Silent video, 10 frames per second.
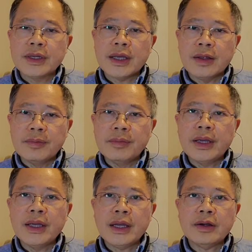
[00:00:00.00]
and
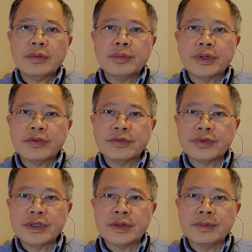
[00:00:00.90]
may help bring
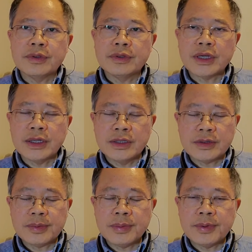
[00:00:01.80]
freedom to Chinese
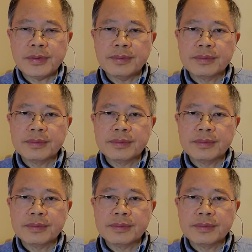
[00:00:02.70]
people.